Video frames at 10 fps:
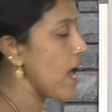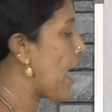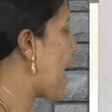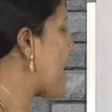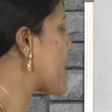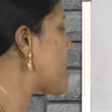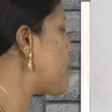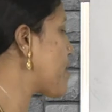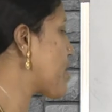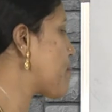angle
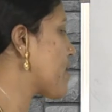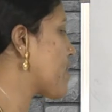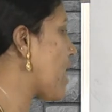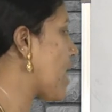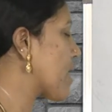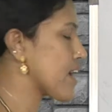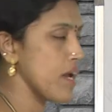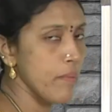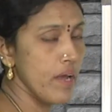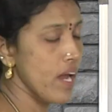made by the arc
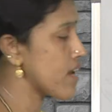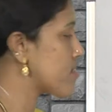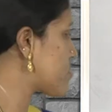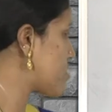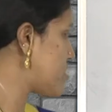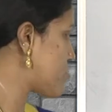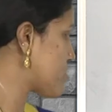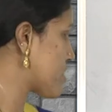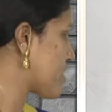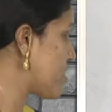AB at the
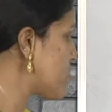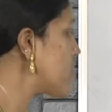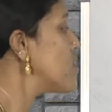center is